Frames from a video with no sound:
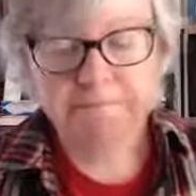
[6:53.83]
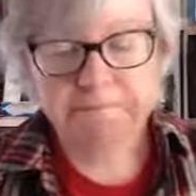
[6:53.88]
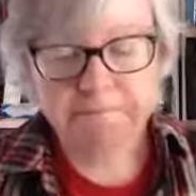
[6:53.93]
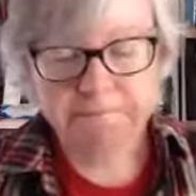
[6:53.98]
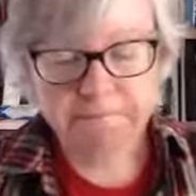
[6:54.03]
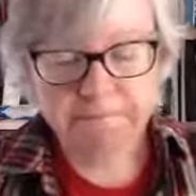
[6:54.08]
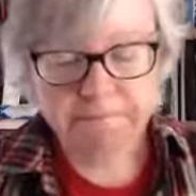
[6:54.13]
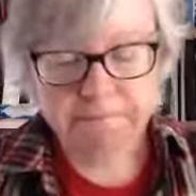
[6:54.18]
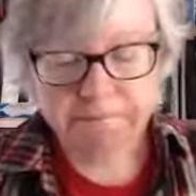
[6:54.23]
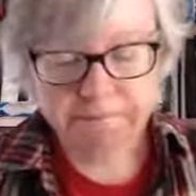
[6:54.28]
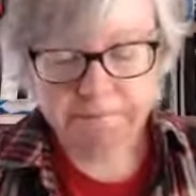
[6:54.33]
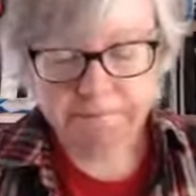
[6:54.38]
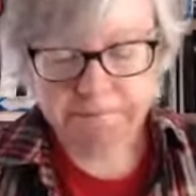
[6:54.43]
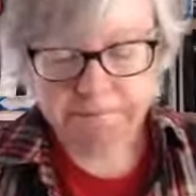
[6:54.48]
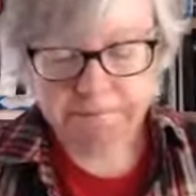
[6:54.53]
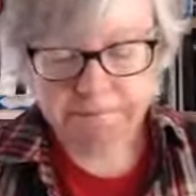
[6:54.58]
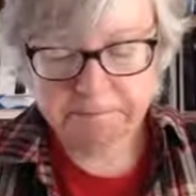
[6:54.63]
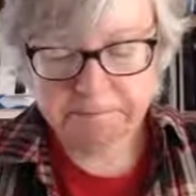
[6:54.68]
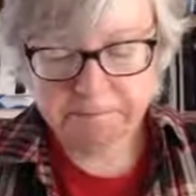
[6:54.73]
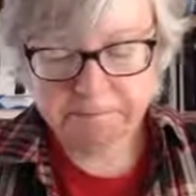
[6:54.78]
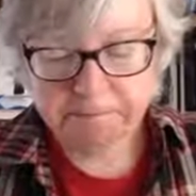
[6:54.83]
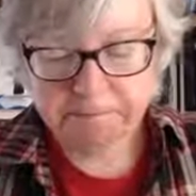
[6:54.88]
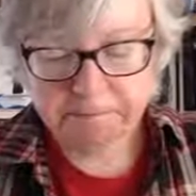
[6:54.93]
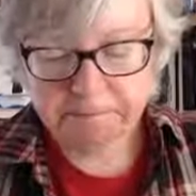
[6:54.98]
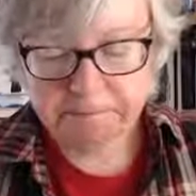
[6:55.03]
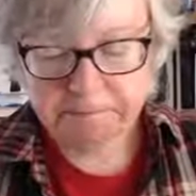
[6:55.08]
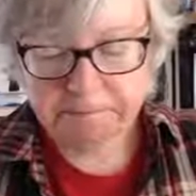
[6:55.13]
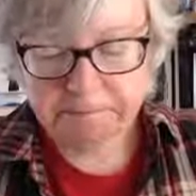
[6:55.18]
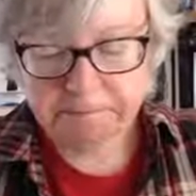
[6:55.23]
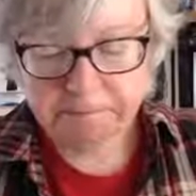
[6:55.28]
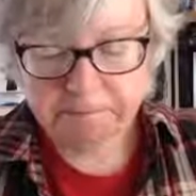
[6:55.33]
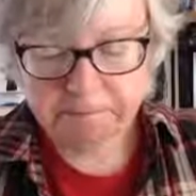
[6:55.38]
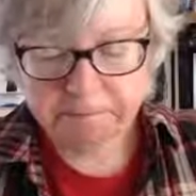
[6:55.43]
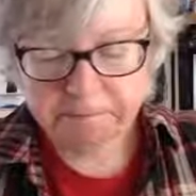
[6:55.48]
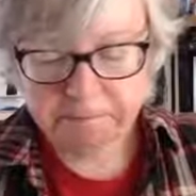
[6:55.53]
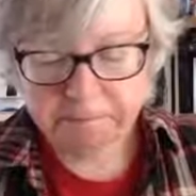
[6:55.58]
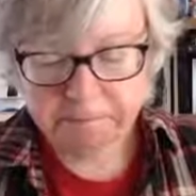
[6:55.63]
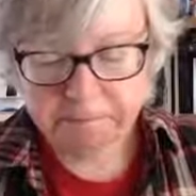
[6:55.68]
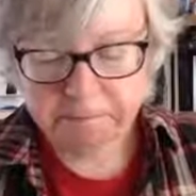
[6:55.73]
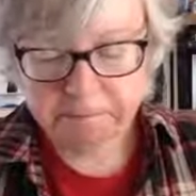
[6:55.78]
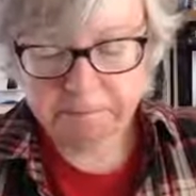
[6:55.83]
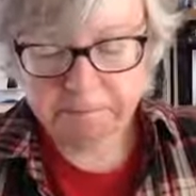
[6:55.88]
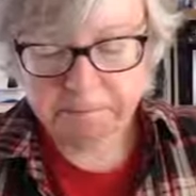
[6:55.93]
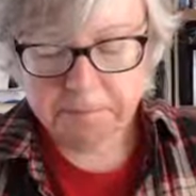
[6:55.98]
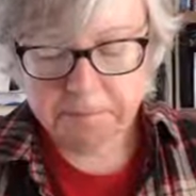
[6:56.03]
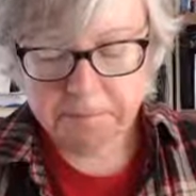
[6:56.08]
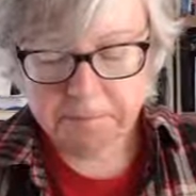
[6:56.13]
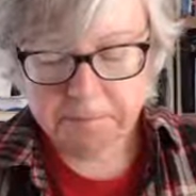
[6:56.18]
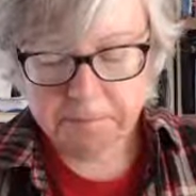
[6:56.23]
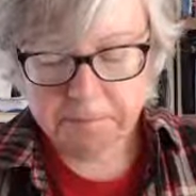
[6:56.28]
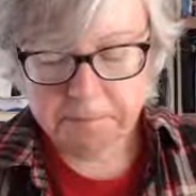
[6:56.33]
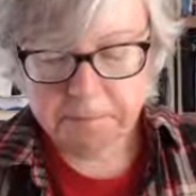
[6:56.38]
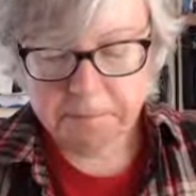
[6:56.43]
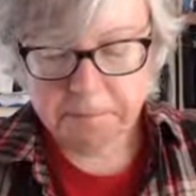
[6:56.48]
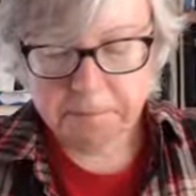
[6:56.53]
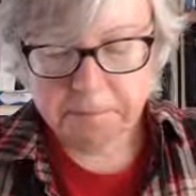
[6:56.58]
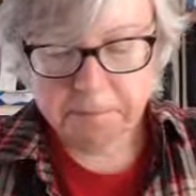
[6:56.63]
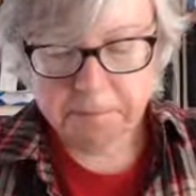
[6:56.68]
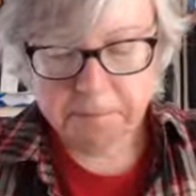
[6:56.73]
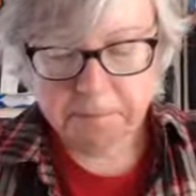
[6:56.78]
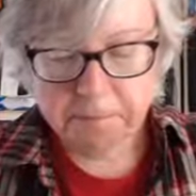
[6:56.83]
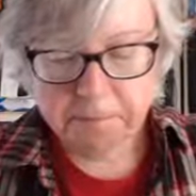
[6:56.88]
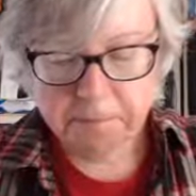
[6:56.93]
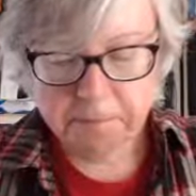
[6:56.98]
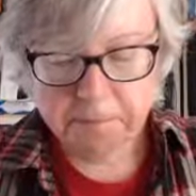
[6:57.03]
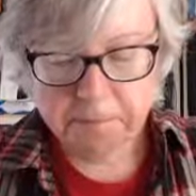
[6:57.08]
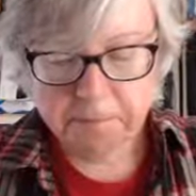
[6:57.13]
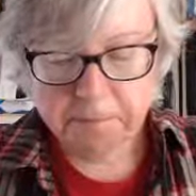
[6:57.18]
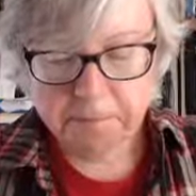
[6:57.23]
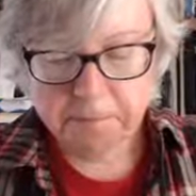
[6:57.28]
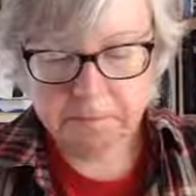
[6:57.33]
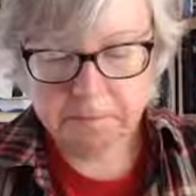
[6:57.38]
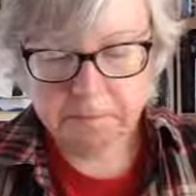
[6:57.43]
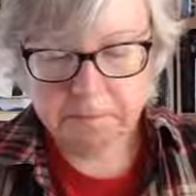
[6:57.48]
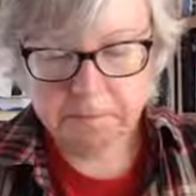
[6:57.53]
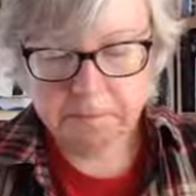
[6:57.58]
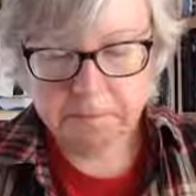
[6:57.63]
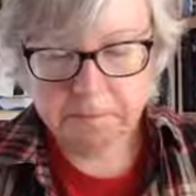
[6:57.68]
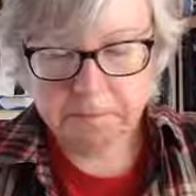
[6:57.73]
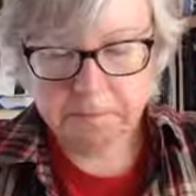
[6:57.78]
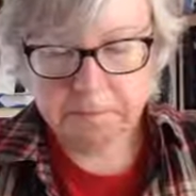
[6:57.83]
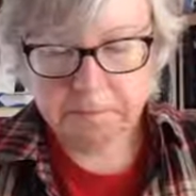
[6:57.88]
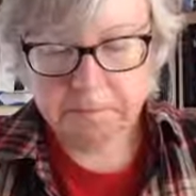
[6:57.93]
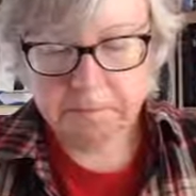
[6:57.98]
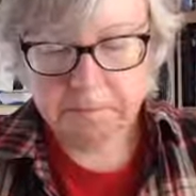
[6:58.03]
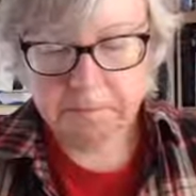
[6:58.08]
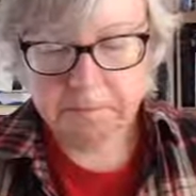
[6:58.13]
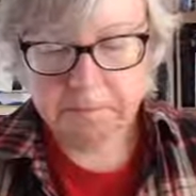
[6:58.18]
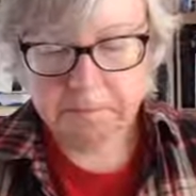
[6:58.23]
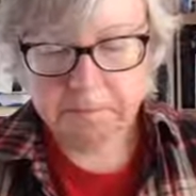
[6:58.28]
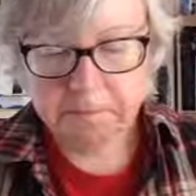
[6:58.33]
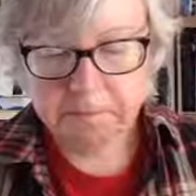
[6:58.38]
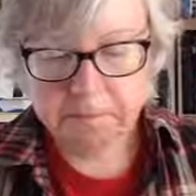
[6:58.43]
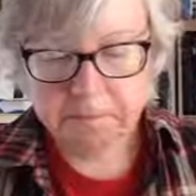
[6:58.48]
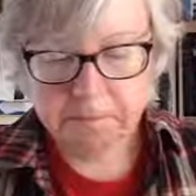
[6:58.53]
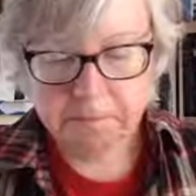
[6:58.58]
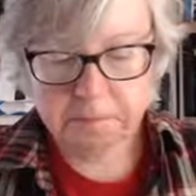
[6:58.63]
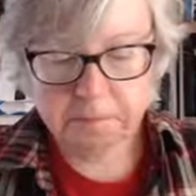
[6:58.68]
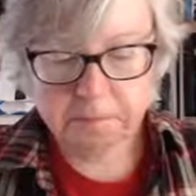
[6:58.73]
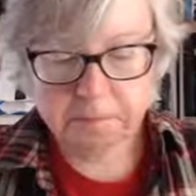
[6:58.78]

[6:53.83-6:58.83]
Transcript: Nothing is said.